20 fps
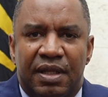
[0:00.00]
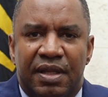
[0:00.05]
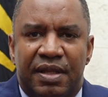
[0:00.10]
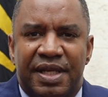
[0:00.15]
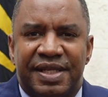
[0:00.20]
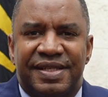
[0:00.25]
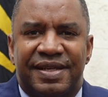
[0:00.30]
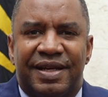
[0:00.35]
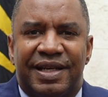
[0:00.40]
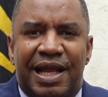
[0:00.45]

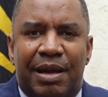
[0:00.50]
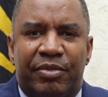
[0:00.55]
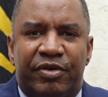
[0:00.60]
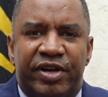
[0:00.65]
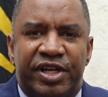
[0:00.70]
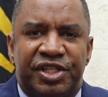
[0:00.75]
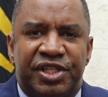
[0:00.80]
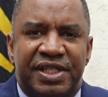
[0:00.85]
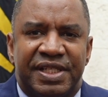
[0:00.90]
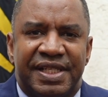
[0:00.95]
This
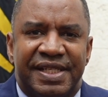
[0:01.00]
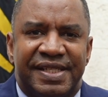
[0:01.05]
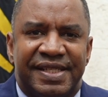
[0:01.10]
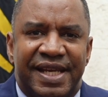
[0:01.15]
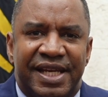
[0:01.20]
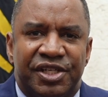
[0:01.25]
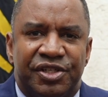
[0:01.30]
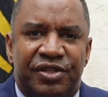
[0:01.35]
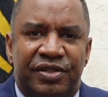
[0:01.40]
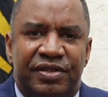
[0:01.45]
collaboration is
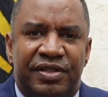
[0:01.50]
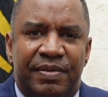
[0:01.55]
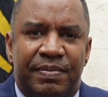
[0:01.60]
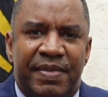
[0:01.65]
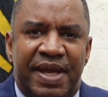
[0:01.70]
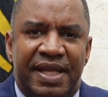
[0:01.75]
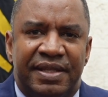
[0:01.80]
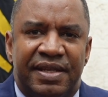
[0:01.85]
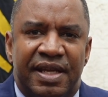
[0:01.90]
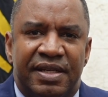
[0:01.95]
essential to
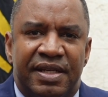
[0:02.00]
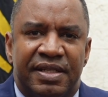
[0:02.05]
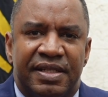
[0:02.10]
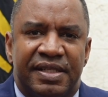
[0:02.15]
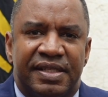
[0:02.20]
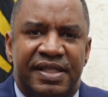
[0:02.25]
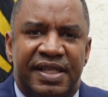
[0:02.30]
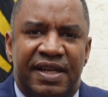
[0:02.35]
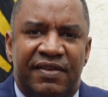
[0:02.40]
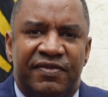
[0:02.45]
maintaining
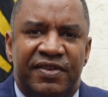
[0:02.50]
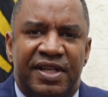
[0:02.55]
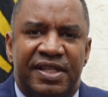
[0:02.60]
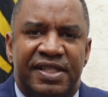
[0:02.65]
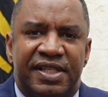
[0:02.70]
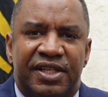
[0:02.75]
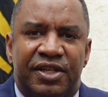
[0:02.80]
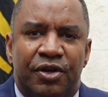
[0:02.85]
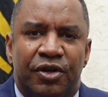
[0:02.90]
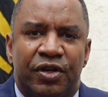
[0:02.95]
the safety and
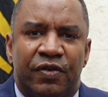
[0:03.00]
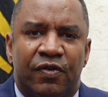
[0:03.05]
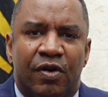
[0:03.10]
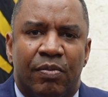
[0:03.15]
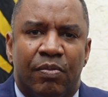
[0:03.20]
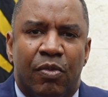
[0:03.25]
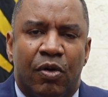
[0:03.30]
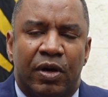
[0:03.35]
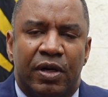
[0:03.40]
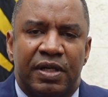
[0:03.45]
security of our
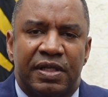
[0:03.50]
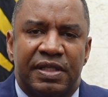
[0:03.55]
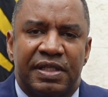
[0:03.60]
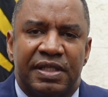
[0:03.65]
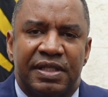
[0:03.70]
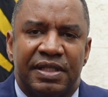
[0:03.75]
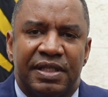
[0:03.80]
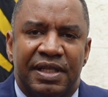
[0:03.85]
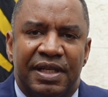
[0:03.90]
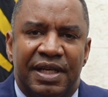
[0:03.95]

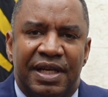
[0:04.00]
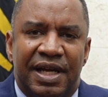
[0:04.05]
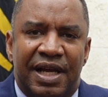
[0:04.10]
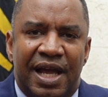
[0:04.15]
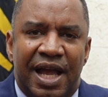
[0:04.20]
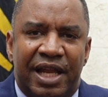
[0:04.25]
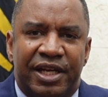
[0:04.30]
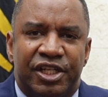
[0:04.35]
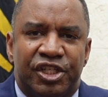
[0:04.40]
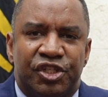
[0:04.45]
borders
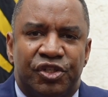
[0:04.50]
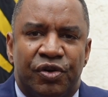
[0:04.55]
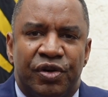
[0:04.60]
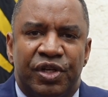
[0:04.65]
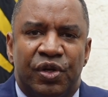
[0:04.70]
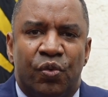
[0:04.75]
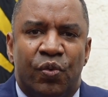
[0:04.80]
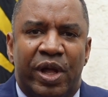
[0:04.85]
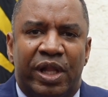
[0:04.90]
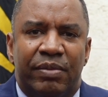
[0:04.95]
and
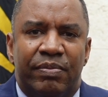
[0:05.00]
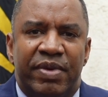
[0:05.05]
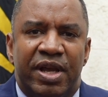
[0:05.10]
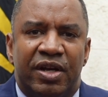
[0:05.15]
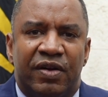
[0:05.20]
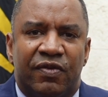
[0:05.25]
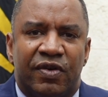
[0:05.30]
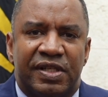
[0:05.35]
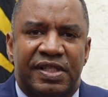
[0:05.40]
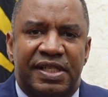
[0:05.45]
ensuring the
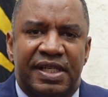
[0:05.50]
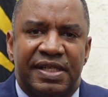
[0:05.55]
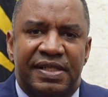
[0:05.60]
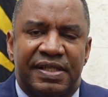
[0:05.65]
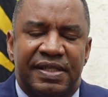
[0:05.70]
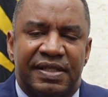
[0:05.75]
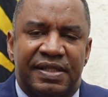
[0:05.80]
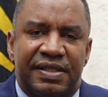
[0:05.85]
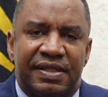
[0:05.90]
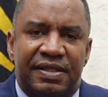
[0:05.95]
well-being of our
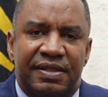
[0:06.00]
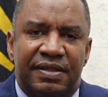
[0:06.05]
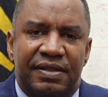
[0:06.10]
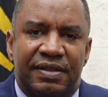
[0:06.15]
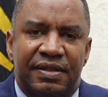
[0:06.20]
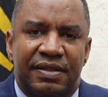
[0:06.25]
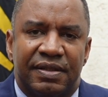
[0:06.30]
citizens.